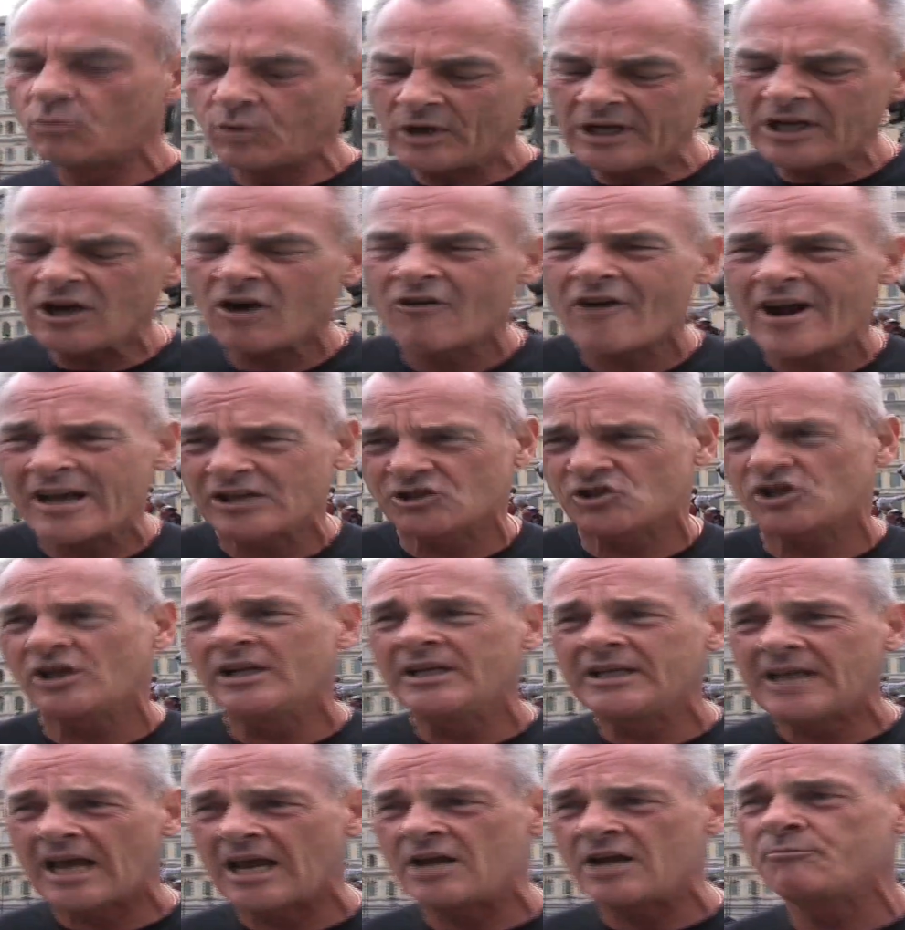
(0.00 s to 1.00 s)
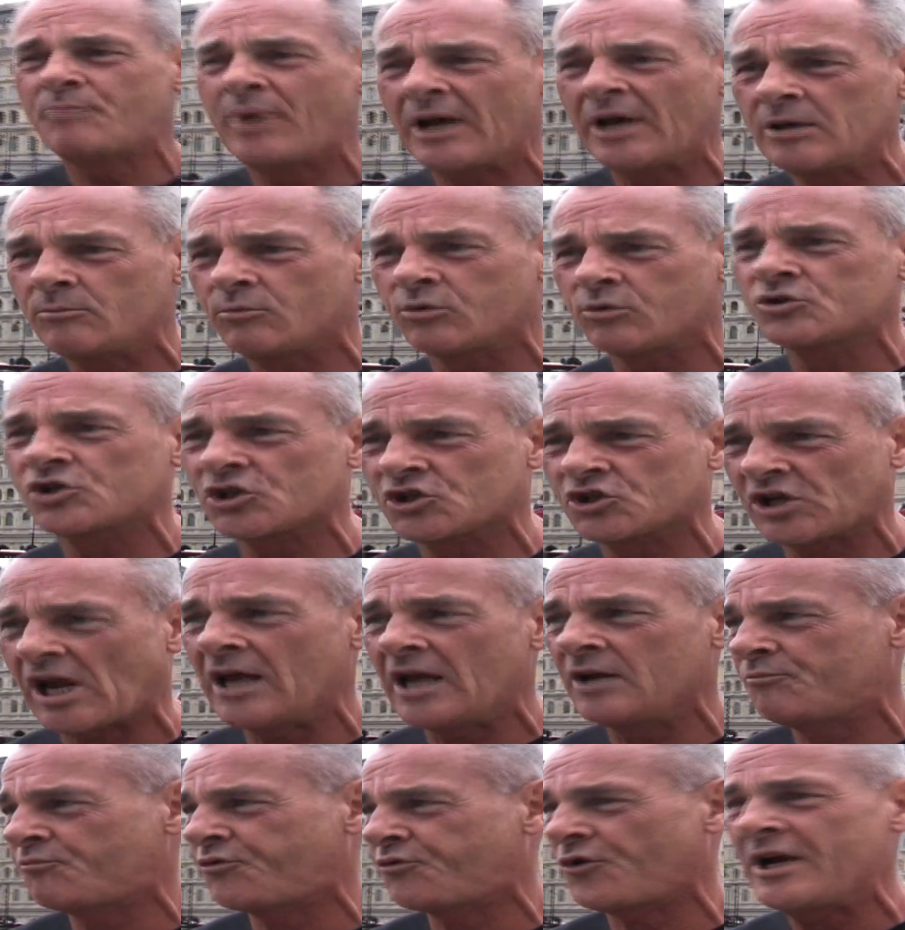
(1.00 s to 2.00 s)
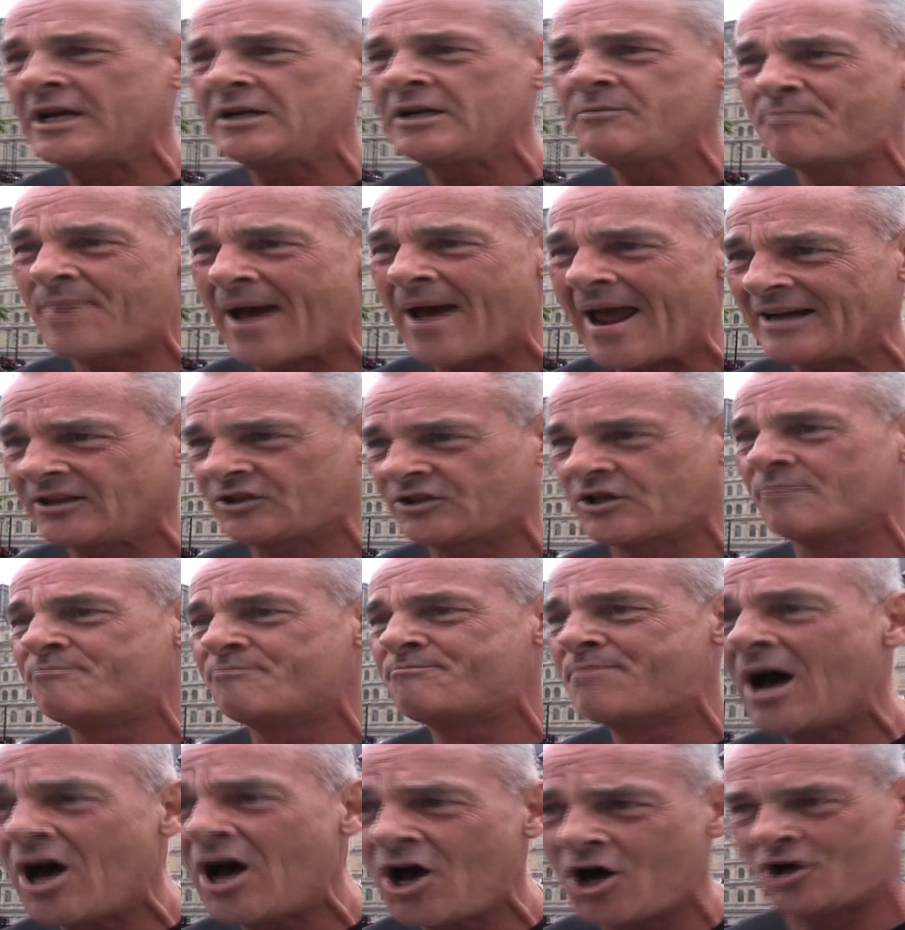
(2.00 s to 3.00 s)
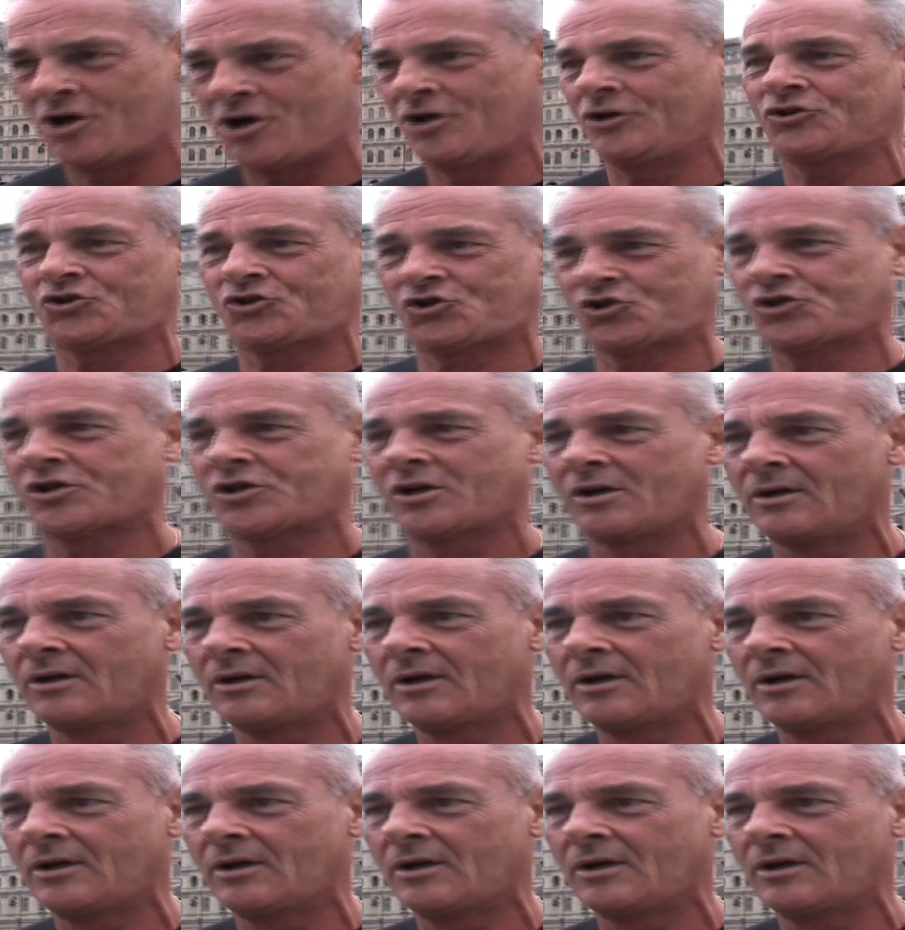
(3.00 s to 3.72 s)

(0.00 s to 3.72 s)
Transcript: We are actually getting people to say, bring back the birds.